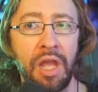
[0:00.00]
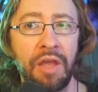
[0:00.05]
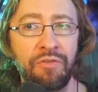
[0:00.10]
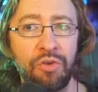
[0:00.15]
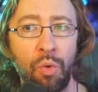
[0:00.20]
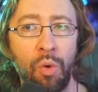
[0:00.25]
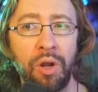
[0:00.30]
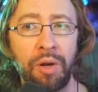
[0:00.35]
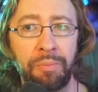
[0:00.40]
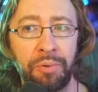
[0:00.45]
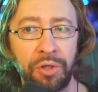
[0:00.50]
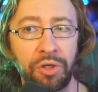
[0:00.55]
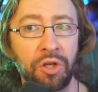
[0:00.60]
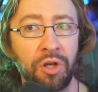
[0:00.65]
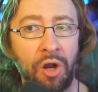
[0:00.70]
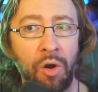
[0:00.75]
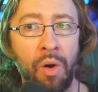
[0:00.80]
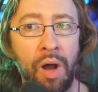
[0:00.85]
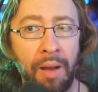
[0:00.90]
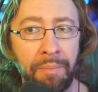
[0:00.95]
If you want to put
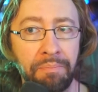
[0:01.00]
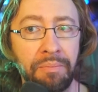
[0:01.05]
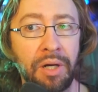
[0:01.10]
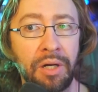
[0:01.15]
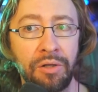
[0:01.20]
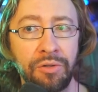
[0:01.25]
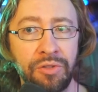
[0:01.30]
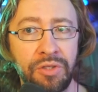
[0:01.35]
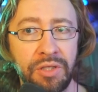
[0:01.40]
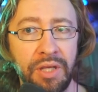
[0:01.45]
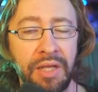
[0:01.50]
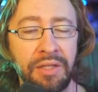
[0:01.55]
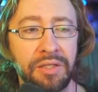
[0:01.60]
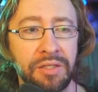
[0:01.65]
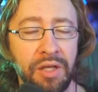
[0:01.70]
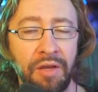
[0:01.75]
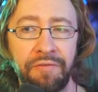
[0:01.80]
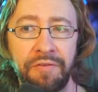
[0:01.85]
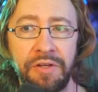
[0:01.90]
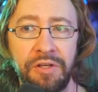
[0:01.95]
yeah. co-op modes
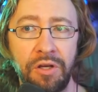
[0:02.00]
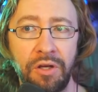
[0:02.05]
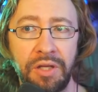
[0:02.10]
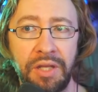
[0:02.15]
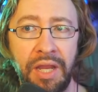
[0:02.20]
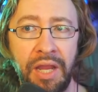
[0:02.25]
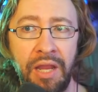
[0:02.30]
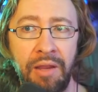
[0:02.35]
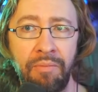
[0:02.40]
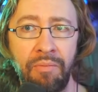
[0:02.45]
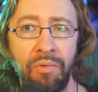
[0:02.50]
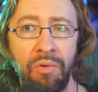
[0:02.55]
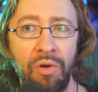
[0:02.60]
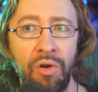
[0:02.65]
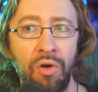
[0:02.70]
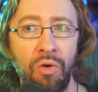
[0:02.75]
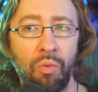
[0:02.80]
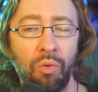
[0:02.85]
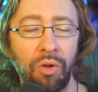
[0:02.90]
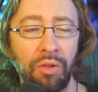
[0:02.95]
and stuff in your game,
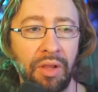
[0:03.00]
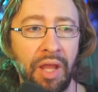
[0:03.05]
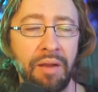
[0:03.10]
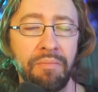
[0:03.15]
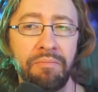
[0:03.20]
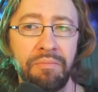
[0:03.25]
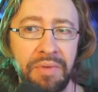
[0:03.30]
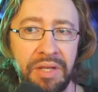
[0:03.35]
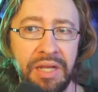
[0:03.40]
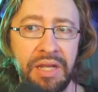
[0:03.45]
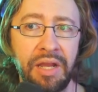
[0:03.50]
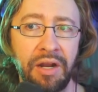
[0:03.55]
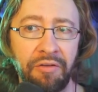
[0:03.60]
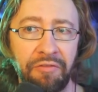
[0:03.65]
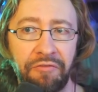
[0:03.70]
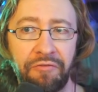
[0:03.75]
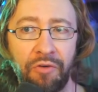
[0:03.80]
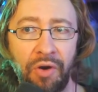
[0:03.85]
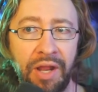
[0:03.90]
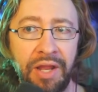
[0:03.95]
or let me
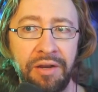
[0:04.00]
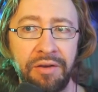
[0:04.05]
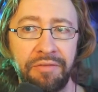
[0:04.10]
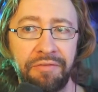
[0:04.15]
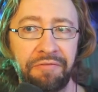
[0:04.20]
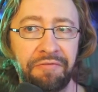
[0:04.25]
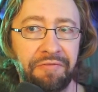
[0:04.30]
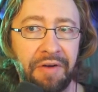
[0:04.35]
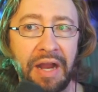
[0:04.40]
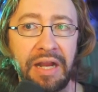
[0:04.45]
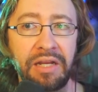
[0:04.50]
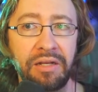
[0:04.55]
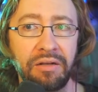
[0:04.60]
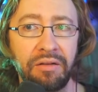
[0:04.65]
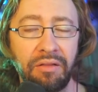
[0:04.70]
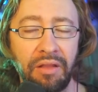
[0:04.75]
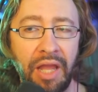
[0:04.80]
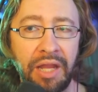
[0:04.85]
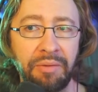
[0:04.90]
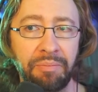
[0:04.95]
and a friend
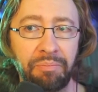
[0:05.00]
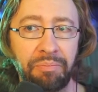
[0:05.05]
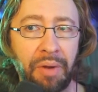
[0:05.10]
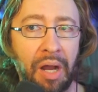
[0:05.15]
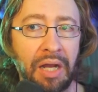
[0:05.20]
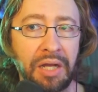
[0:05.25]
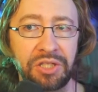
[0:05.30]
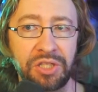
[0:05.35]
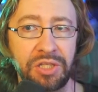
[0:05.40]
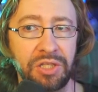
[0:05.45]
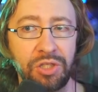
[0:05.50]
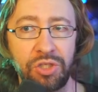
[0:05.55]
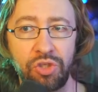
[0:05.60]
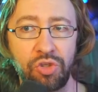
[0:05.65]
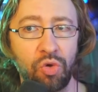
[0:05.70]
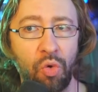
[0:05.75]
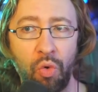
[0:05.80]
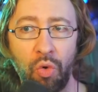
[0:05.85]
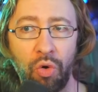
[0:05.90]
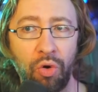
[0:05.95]
fight like
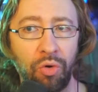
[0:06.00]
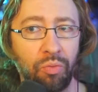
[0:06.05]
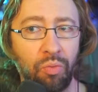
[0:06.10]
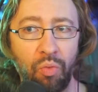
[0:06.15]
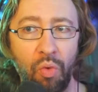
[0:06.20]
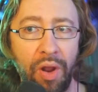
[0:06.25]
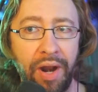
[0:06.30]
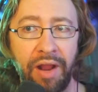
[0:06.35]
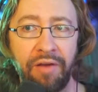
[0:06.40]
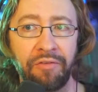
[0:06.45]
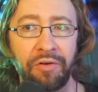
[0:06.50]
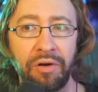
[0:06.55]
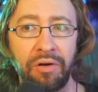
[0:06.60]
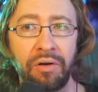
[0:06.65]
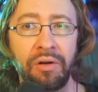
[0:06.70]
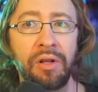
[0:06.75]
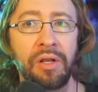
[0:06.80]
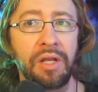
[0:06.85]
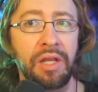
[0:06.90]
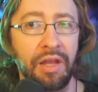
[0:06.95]
bosses or
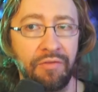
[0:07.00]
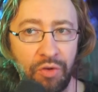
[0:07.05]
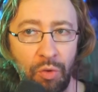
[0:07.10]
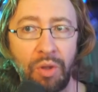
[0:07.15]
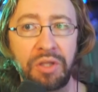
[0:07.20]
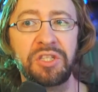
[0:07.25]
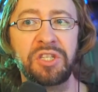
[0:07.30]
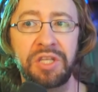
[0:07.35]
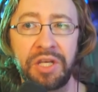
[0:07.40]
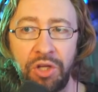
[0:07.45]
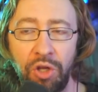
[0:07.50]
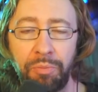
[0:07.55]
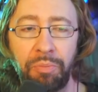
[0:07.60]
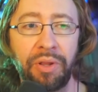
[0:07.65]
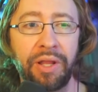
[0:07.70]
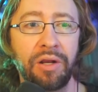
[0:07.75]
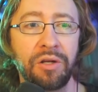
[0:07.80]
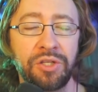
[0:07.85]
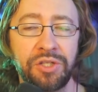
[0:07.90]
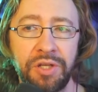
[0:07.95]
whatever. Yeah. If you want single
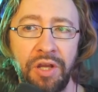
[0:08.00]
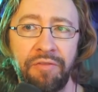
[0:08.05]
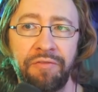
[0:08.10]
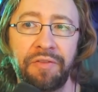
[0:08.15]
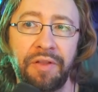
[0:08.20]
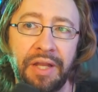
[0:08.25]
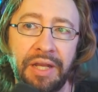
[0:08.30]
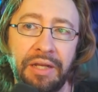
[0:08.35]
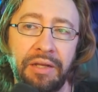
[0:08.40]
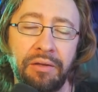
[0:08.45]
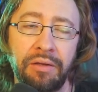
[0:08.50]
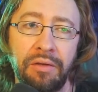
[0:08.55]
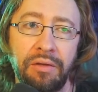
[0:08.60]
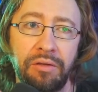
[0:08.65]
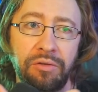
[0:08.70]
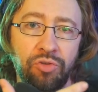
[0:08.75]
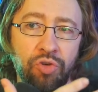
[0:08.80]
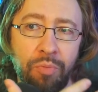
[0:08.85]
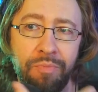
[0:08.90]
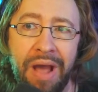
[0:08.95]
player stuff, like
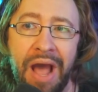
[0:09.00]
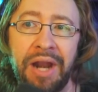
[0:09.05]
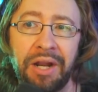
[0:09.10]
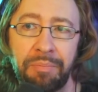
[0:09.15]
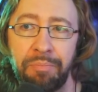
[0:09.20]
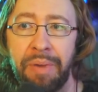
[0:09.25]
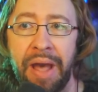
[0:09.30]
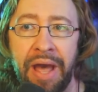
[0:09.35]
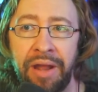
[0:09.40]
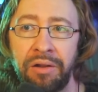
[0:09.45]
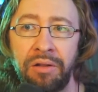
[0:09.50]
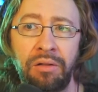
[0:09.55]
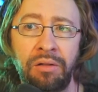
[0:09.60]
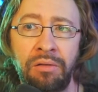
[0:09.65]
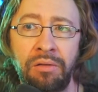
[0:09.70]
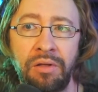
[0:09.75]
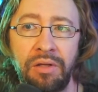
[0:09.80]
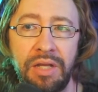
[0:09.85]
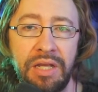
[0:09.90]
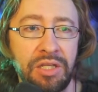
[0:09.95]
dramatic
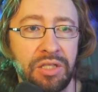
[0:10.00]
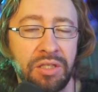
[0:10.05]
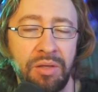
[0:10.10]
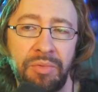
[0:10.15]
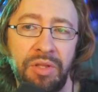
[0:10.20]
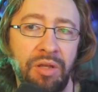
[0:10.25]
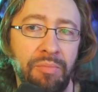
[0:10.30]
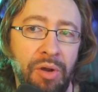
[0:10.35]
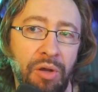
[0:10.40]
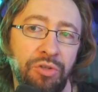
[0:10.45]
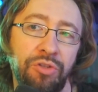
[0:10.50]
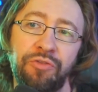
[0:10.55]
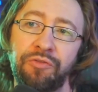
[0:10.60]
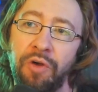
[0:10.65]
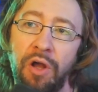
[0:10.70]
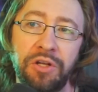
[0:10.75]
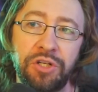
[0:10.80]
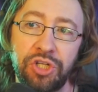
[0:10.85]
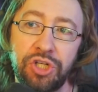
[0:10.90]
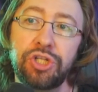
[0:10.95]
battle is some of the most
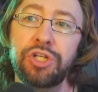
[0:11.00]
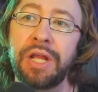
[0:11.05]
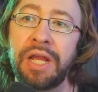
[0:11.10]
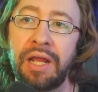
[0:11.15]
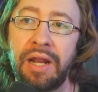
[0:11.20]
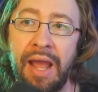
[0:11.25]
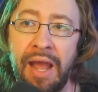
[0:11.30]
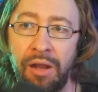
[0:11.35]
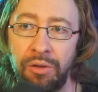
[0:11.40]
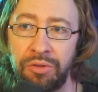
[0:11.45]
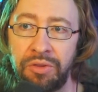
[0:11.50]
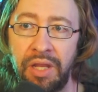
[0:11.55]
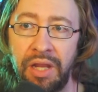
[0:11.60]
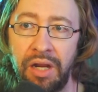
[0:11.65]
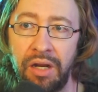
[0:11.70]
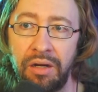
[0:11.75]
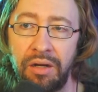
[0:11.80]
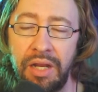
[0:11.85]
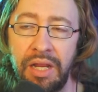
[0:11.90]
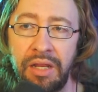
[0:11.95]
fun shit out
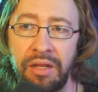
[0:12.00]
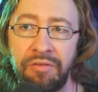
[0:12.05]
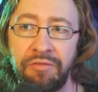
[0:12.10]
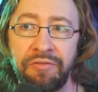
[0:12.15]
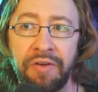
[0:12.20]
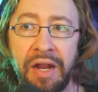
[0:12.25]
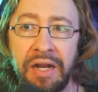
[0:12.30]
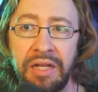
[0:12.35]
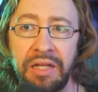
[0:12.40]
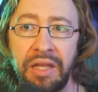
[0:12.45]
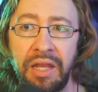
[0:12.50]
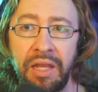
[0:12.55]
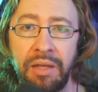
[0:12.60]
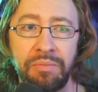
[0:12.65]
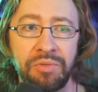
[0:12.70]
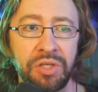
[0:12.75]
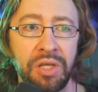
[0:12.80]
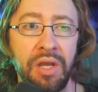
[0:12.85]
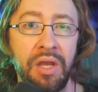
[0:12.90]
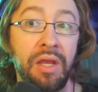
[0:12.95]
there in fighting
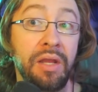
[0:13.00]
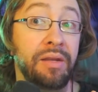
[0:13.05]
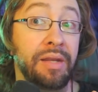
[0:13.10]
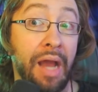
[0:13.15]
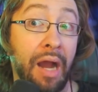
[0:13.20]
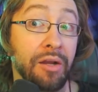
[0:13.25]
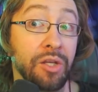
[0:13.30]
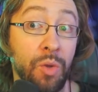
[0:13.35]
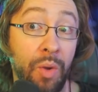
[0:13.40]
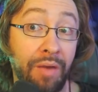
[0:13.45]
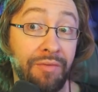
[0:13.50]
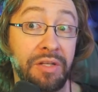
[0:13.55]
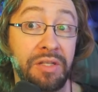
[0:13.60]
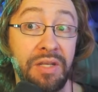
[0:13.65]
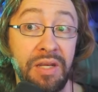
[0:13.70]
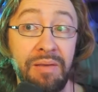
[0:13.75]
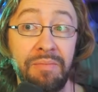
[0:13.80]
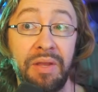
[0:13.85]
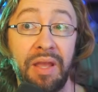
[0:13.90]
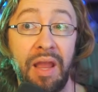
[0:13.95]
games. Now you have a
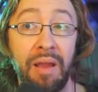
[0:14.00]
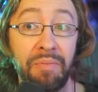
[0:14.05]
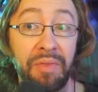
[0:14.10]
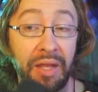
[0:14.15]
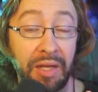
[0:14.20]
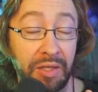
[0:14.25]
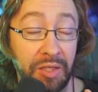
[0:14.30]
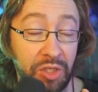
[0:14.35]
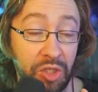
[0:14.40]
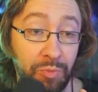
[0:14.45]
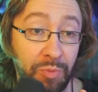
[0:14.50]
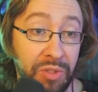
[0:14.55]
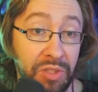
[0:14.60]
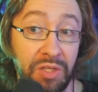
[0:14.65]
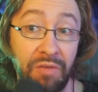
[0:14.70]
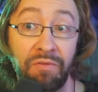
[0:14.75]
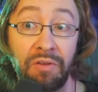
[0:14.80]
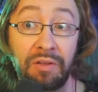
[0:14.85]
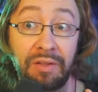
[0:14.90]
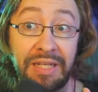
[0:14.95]
team game that could
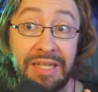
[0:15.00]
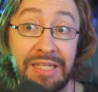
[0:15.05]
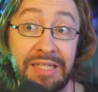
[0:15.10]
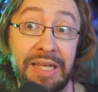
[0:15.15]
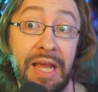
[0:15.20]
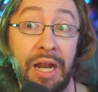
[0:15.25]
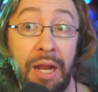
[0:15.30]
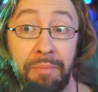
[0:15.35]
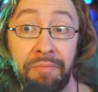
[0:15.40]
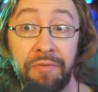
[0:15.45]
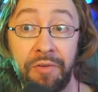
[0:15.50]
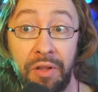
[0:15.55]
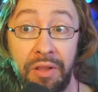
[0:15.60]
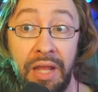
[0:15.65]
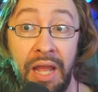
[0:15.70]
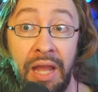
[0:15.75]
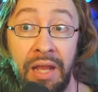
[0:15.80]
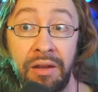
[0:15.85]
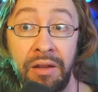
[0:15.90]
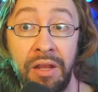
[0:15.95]
specifically set up for
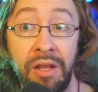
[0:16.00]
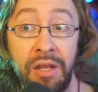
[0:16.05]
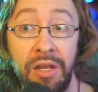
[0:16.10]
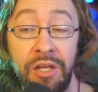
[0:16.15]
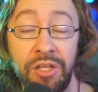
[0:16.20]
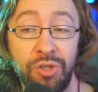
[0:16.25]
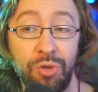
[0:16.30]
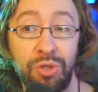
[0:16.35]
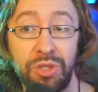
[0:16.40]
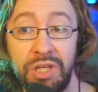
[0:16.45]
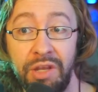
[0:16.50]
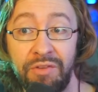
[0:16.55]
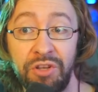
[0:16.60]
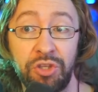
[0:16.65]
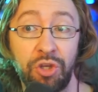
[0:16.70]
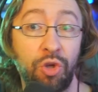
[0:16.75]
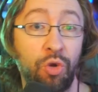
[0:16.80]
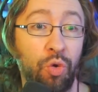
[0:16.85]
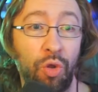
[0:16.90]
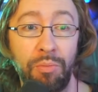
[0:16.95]
that. So just give
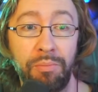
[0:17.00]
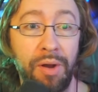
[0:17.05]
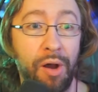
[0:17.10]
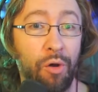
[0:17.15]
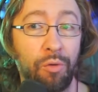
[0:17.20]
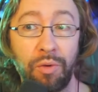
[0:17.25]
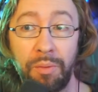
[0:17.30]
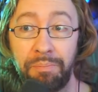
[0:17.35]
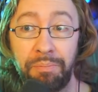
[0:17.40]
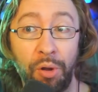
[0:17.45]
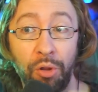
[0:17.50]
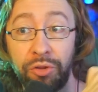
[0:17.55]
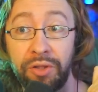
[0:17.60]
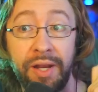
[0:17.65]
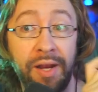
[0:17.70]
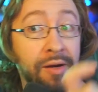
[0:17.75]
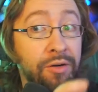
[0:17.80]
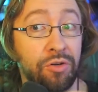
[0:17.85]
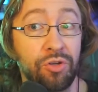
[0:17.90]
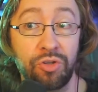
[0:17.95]
us a cool mode where
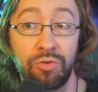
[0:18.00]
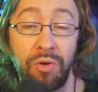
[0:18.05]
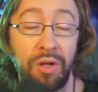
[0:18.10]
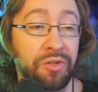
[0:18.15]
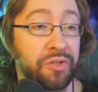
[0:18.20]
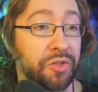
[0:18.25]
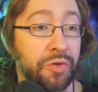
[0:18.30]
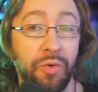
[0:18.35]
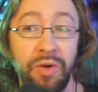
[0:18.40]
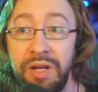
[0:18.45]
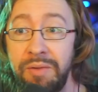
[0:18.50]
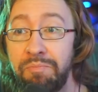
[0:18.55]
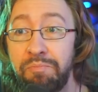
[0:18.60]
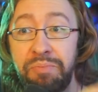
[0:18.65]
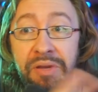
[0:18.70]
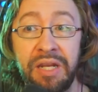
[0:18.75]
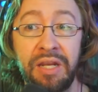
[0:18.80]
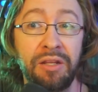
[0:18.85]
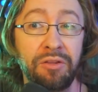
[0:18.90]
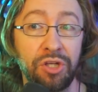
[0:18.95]
both characters are on
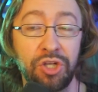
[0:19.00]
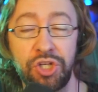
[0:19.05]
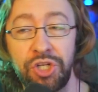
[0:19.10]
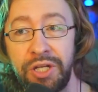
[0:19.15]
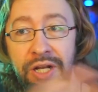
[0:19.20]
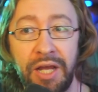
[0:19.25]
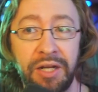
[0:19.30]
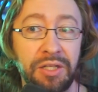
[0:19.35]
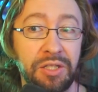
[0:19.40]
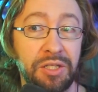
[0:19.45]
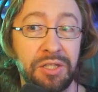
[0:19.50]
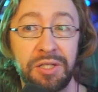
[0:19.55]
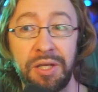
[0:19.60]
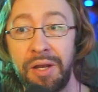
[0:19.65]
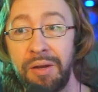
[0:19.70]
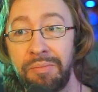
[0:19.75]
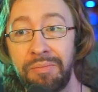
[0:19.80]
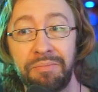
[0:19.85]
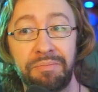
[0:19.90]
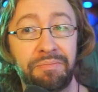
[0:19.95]
screen beating the shit out of
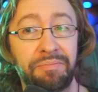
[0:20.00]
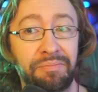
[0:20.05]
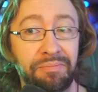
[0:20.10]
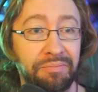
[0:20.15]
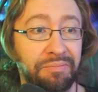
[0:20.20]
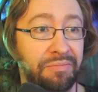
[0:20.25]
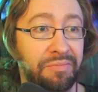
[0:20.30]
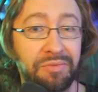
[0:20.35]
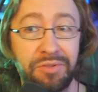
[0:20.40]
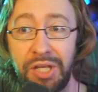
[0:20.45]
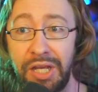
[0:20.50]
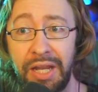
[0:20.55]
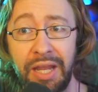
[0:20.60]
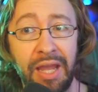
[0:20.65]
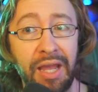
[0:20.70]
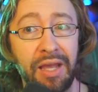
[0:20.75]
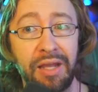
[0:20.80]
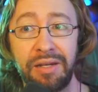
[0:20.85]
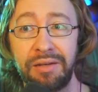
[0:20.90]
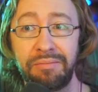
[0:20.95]
some
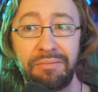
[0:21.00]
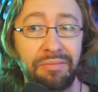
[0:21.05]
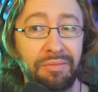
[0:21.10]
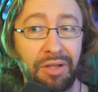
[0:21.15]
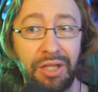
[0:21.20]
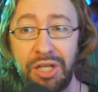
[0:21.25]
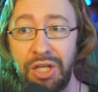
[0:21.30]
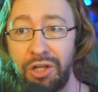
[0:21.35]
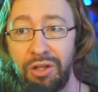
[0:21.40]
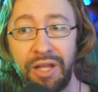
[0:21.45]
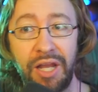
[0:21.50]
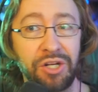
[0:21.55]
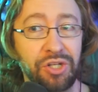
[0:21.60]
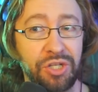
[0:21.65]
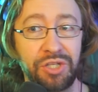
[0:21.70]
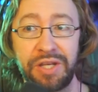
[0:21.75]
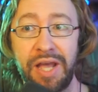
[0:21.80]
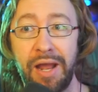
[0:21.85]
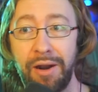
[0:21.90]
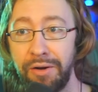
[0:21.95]
dickhead in League of
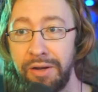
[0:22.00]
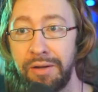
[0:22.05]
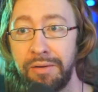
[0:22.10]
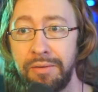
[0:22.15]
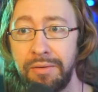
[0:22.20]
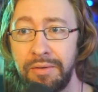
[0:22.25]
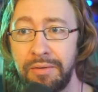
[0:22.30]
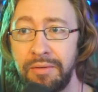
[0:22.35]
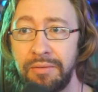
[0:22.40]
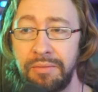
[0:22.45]
Legends. I don't know.